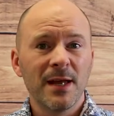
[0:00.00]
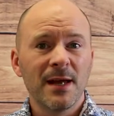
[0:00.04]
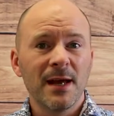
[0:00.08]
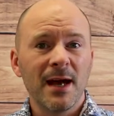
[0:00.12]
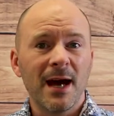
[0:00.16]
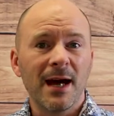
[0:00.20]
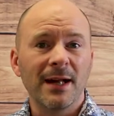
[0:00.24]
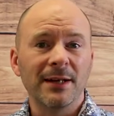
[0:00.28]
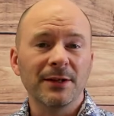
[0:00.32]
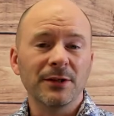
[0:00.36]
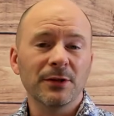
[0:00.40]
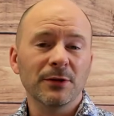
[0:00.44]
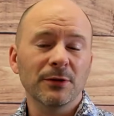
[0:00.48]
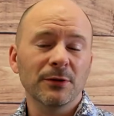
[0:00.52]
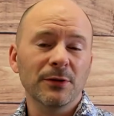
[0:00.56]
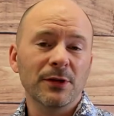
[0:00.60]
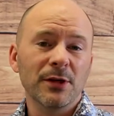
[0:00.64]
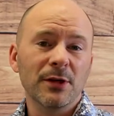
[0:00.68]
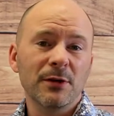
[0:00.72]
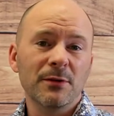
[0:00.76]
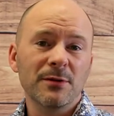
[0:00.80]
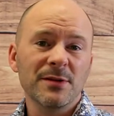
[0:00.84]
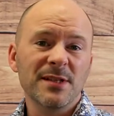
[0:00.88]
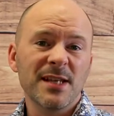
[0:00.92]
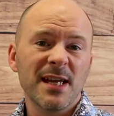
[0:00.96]
and you're
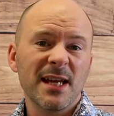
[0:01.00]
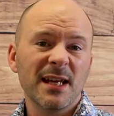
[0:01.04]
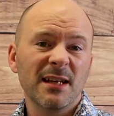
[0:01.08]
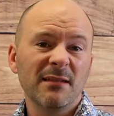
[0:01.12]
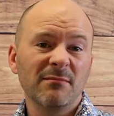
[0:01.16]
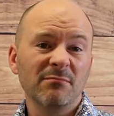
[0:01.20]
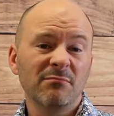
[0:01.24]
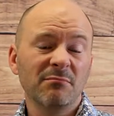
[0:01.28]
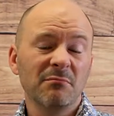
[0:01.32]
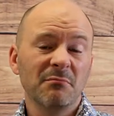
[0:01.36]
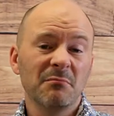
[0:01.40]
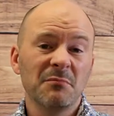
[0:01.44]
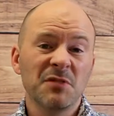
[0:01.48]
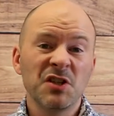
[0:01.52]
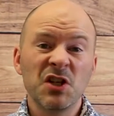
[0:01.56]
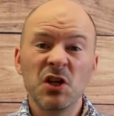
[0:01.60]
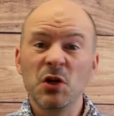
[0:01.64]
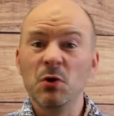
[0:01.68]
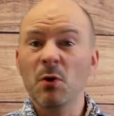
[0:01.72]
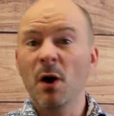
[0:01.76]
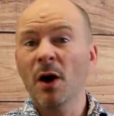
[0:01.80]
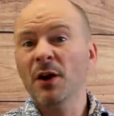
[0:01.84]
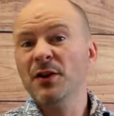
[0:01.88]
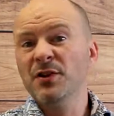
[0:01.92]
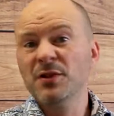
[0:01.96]
using
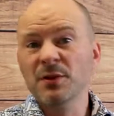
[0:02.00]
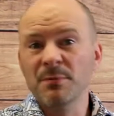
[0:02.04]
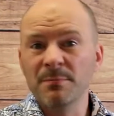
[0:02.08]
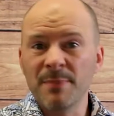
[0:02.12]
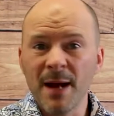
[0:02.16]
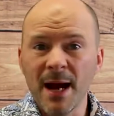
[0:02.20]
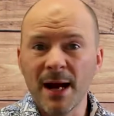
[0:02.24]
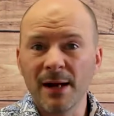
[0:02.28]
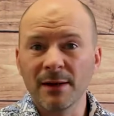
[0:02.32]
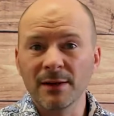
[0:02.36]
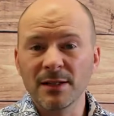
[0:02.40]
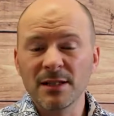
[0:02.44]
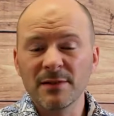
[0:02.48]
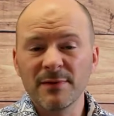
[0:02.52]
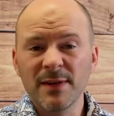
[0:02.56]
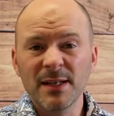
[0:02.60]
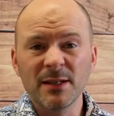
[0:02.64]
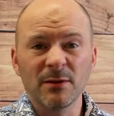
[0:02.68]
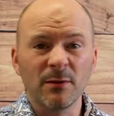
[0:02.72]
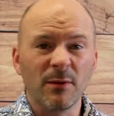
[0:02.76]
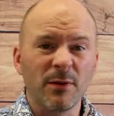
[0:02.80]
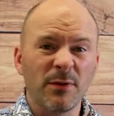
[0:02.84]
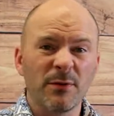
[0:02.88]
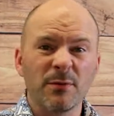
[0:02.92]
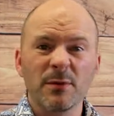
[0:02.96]
£200 of it
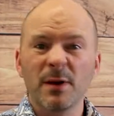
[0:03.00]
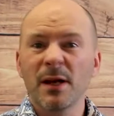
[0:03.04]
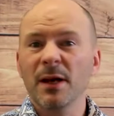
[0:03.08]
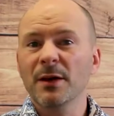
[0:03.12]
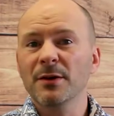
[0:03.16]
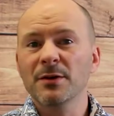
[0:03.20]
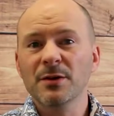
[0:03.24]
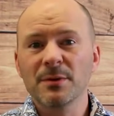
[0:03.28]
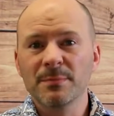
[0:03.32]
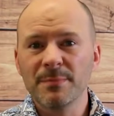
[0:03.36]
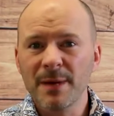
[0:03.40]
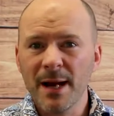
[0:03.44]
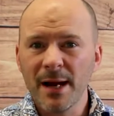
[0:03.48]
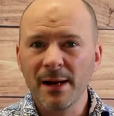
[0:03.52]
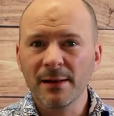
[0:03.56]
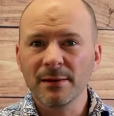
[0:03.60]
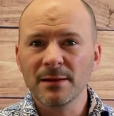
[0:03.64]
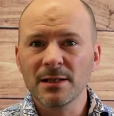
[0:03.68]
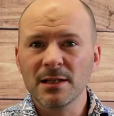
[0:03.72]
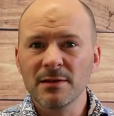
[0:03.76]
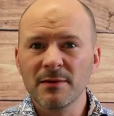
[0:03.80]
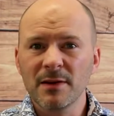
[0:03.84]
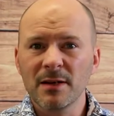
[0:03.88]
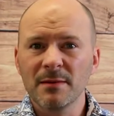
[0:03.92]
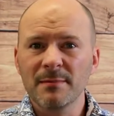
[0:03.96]
or
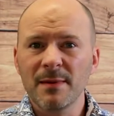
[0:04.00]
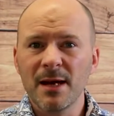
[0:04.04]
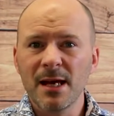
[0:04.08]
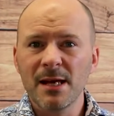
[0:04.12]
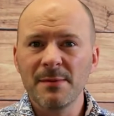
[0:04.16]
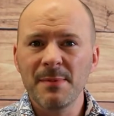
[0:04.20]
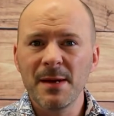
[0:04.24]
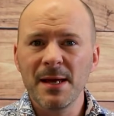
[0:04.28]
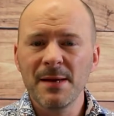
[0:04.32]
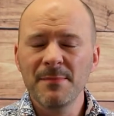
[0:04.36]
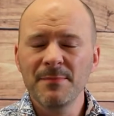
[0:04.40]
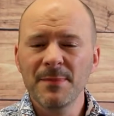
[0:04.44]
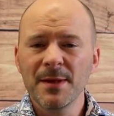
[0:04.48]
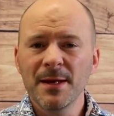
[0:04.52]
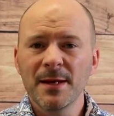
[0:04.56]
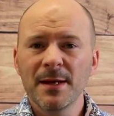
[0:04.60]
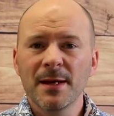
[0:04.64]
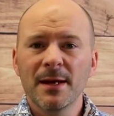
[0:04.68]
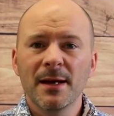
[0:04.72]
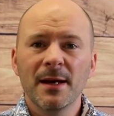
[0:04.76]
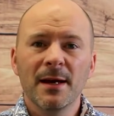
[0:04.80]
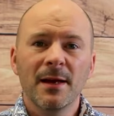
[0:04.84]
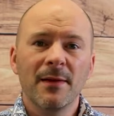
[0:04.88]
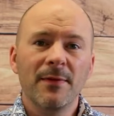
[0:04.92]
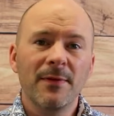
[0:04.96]
£300 of it maybe,
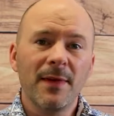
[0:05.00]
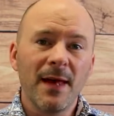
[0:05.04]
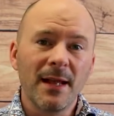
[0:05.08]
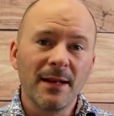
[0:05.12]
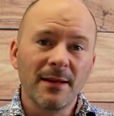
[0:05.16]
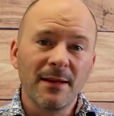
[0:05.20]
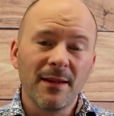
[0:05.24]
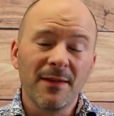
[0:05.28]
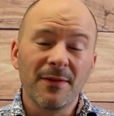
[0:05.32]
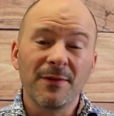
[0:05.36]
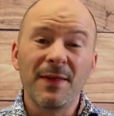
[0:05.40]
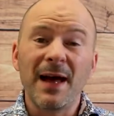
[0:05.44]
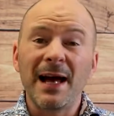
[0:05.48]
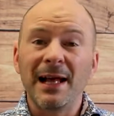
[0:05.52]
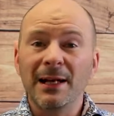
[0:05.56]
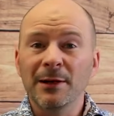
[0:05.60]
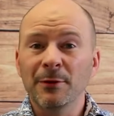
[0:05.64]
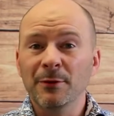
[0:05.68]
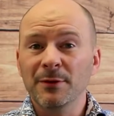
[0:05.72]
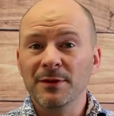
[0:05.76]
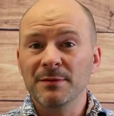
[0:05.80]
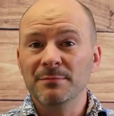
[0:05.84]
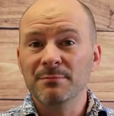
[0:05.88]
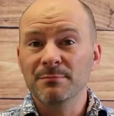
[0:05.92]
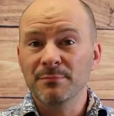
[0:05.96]
then that
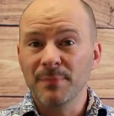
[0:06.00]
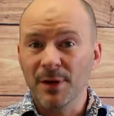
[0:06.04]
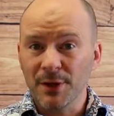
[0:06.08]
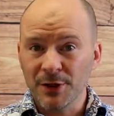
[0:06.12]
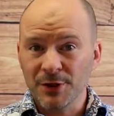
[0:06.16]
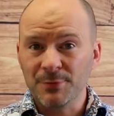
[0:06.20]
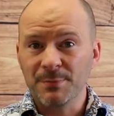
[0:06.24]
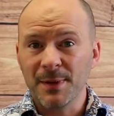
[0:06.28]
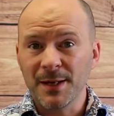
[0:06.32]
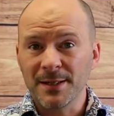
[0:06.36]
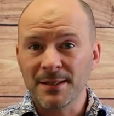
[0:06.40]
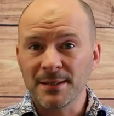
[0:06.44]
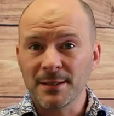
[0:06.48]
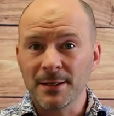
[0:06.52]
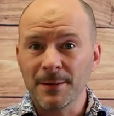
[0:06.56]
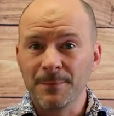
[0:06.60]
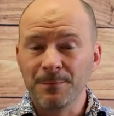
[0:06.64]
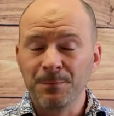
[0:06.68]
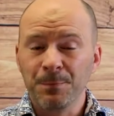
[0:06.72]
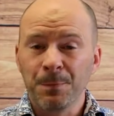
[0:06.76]
looks much better.